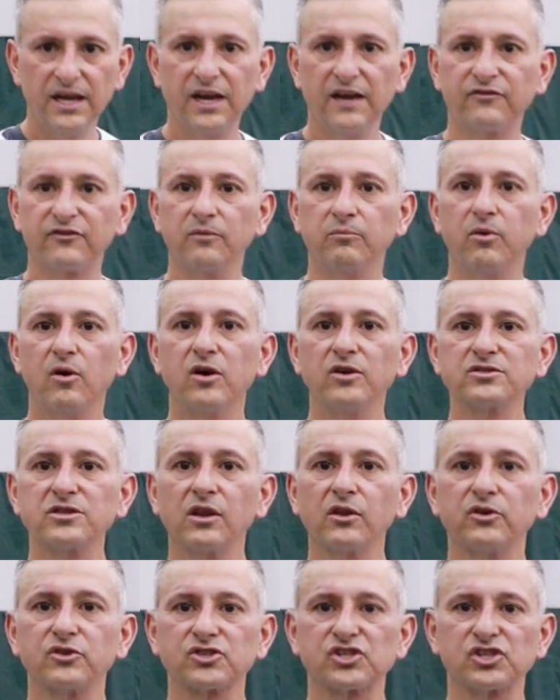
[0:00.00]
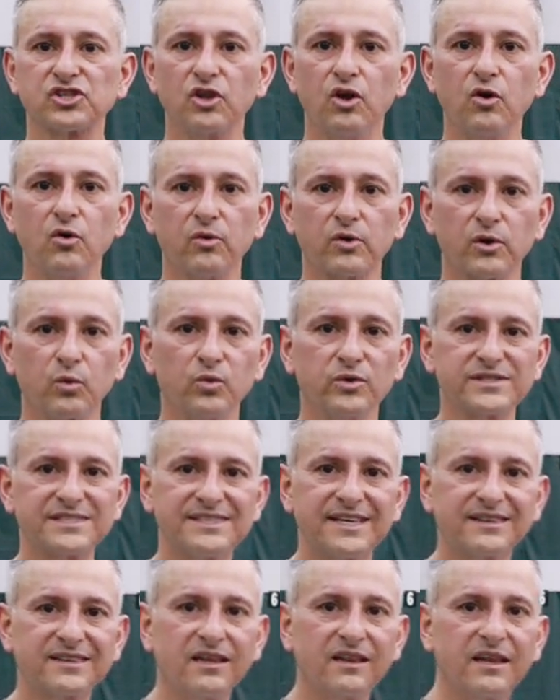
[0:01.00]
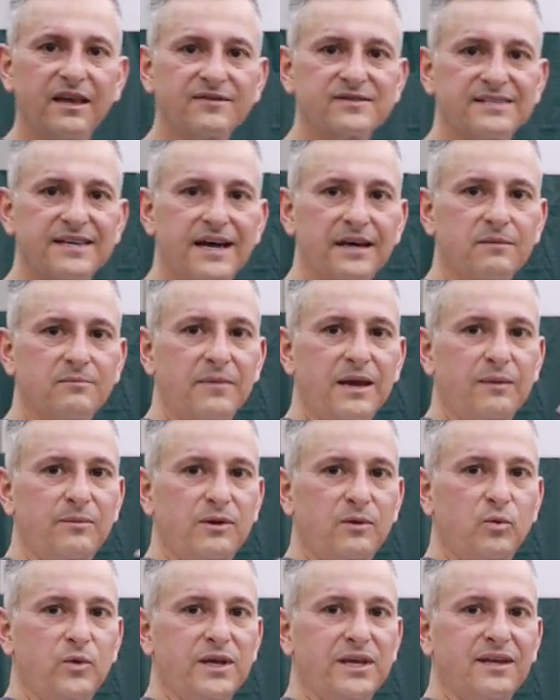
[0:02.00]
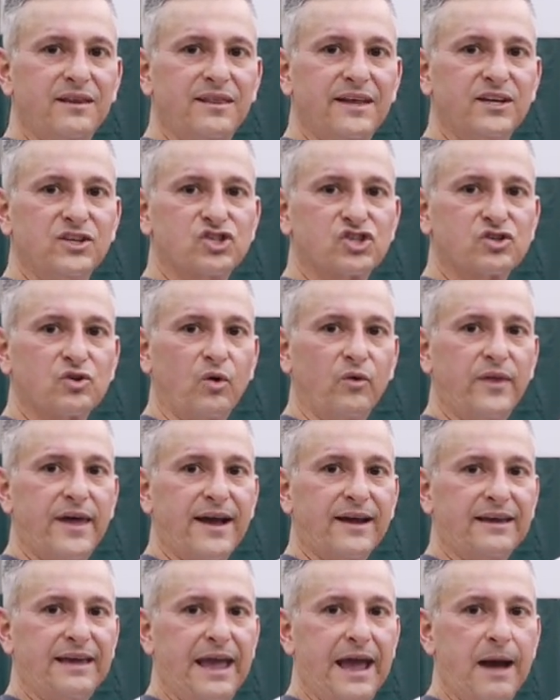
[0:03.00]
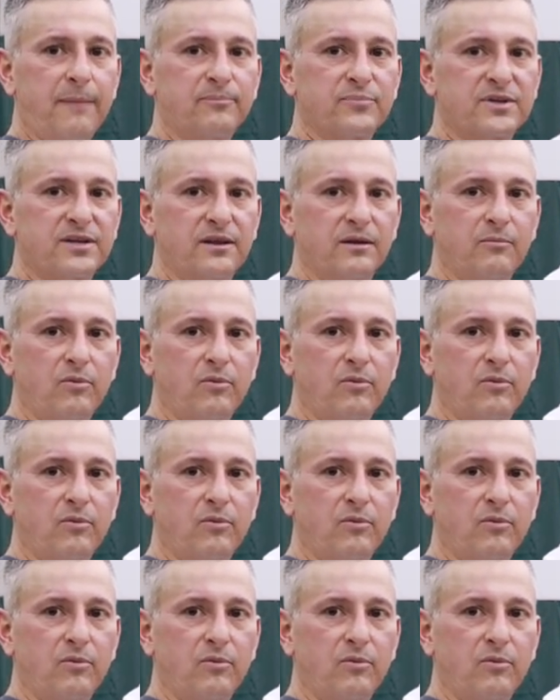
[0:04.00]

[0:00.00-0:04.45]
If the ball's a little slower, we'll set the left side. Maybe we can then show that cap to the